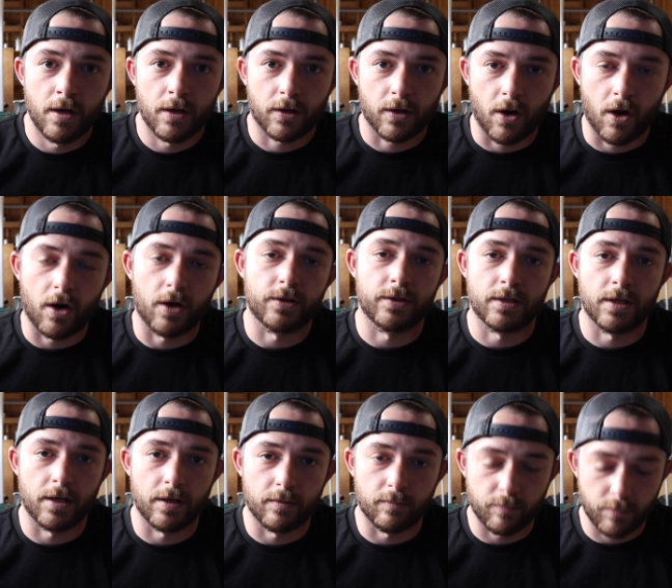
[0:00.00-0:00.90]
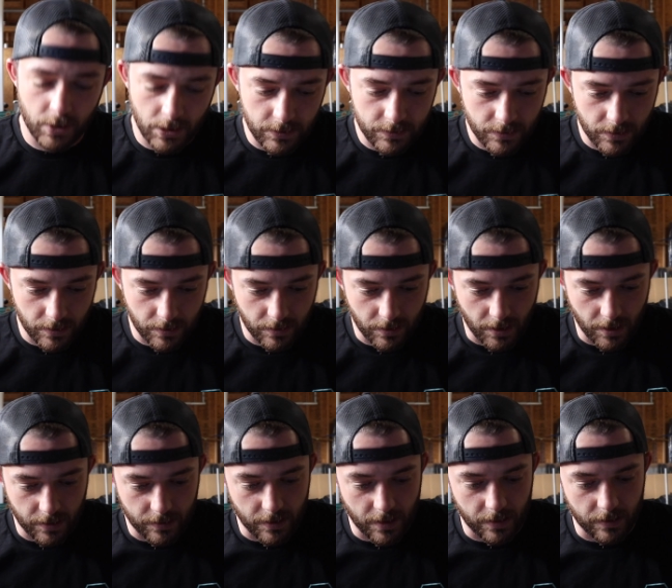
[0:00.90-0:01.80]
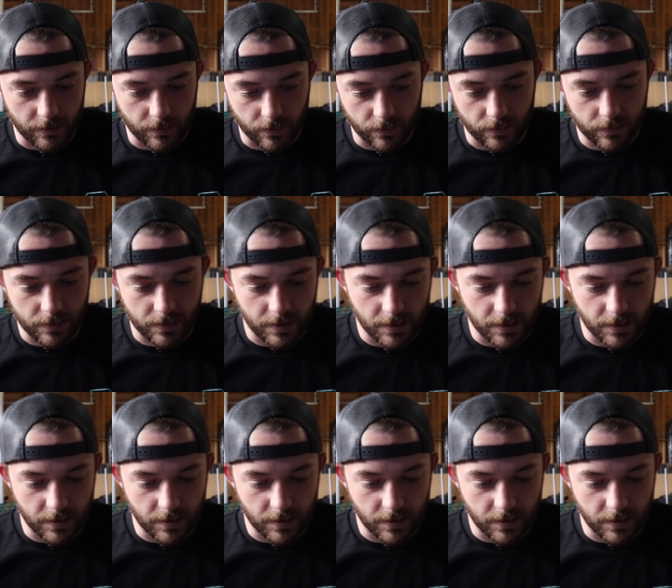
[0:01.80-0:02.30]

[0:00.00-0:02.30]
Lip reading: content piston, and then there's